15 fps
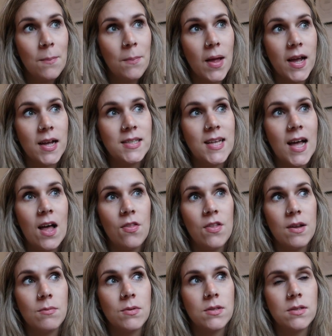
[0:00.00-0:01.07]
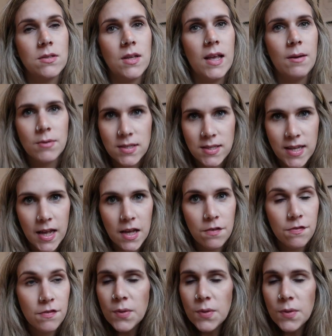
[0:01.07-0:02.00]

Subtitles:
but I could tell that he was safe.